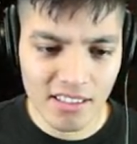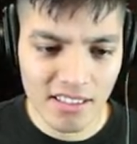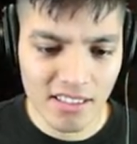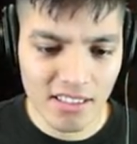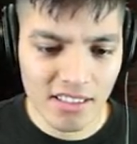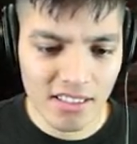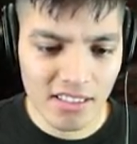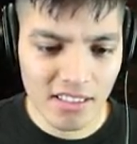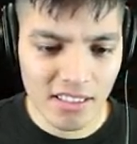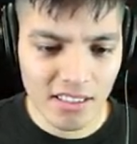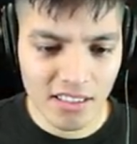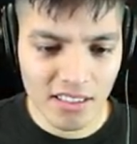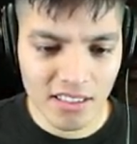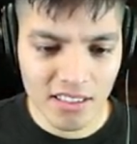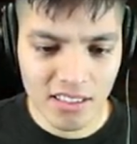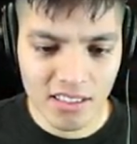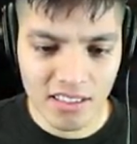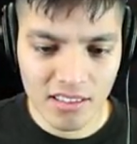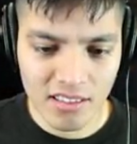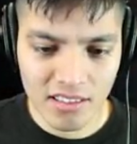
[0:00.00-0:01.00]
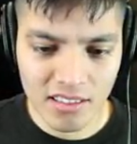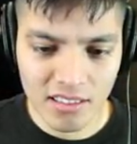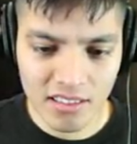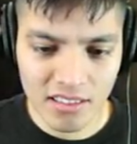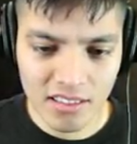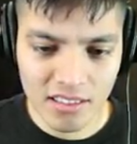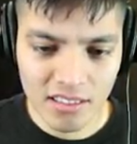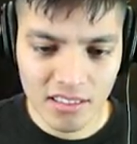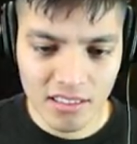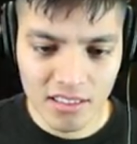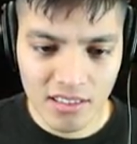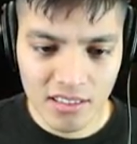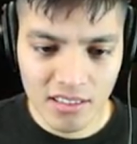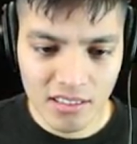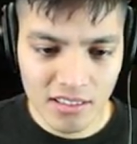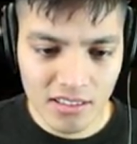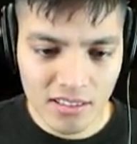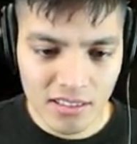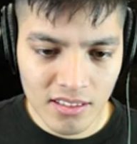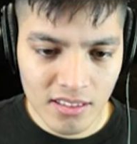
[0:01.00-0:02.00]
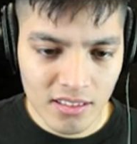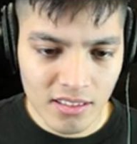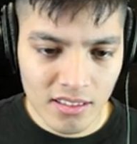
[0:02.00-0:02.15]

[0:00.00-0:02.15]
[no speech]